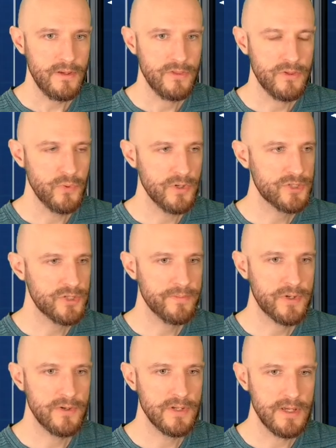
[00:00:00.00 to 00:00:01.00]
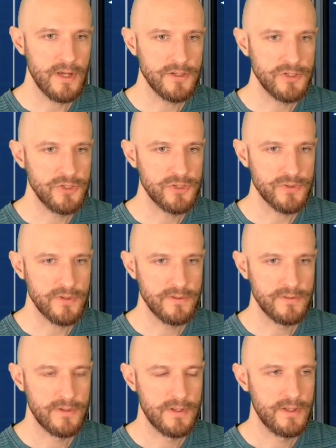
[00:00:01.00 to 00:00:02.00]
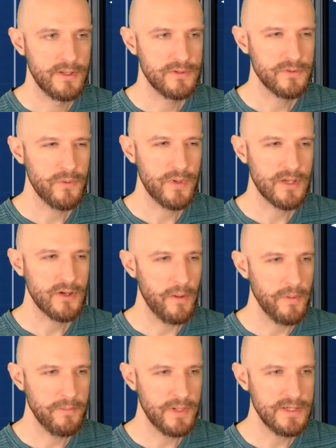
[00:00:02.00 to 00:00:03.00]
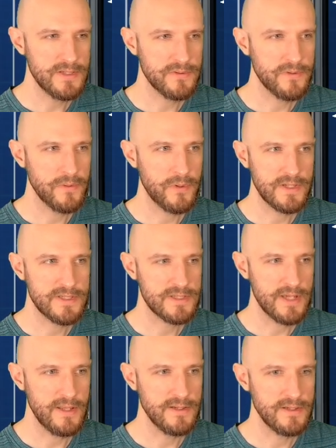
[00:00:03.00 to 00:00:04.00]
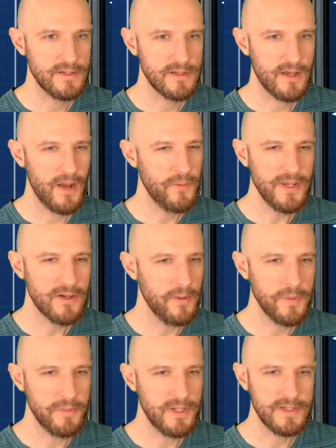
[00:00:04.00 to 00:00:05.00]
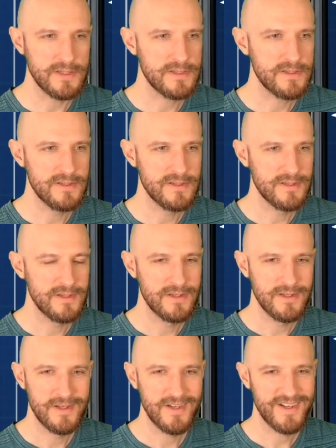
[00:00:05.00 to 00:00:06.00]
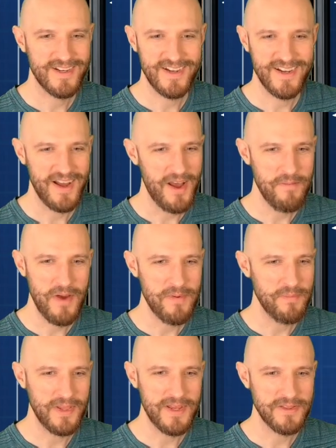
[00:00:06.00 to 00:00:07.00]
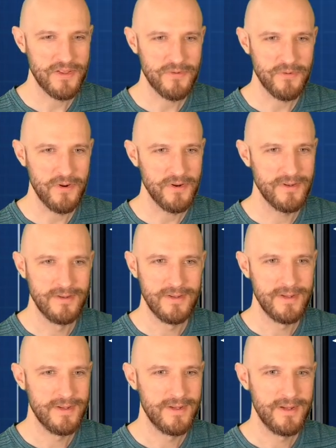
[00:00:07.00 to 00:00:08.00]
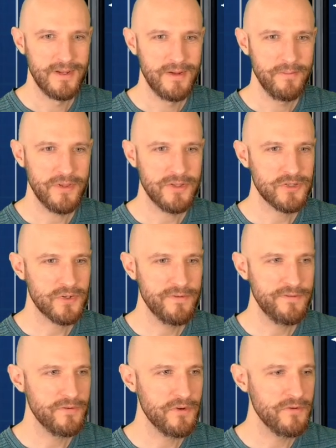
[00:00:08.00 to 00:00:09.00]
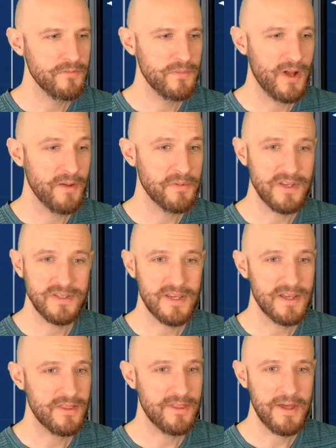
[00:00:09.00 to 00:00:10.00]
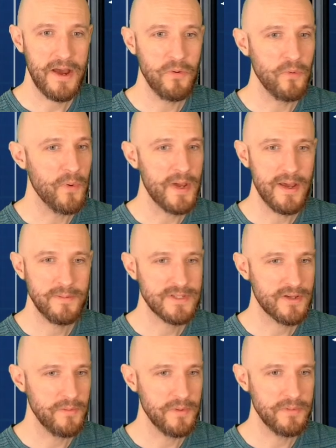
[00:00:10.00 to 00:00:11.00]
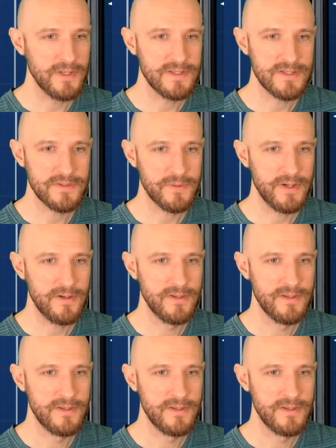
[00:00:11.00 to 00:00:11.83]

The workshop currently unusual. Do I want it commonplace or do I want it standard? I want it commonplace. Ugh, I might be playing this wrong. But the trophy room, I'm going to take that way up to commonplace as well.